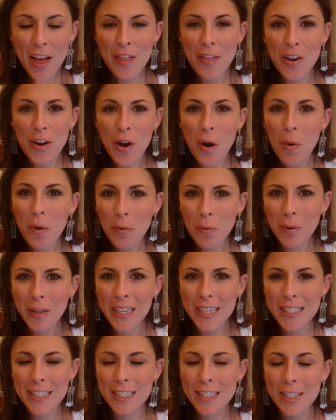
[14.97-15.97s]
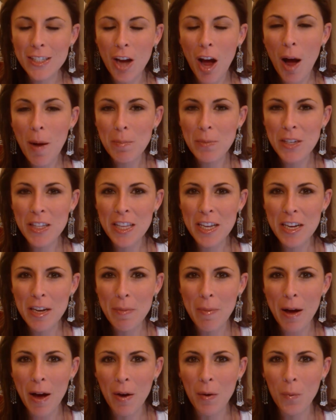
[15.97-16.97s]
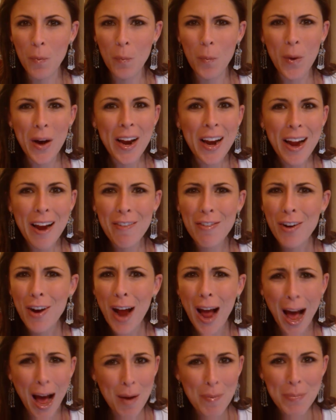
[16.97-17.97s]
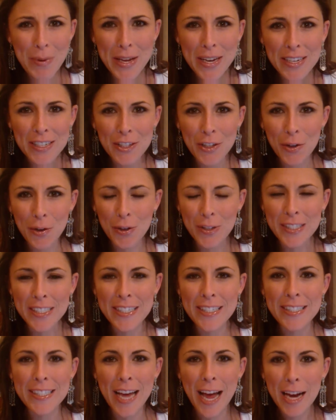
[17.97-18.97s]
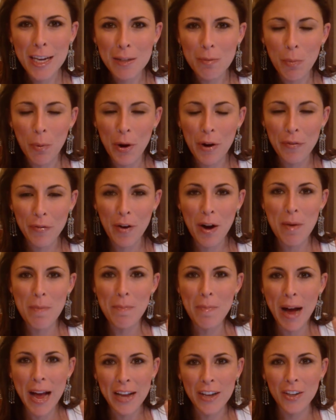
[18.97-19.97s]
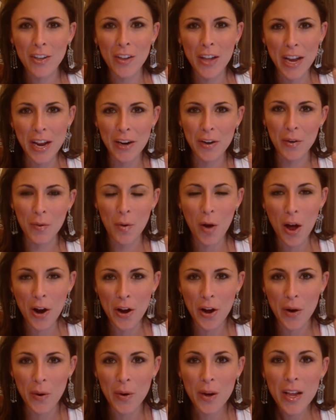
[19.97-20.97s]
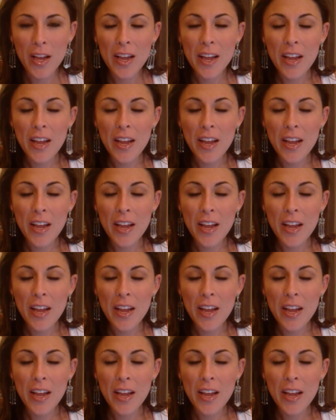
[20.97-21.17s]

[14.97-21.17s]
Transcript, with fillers: That no one really stopped to think about whatever happened to Kristen's ex-boyfriend, Michael Angarano.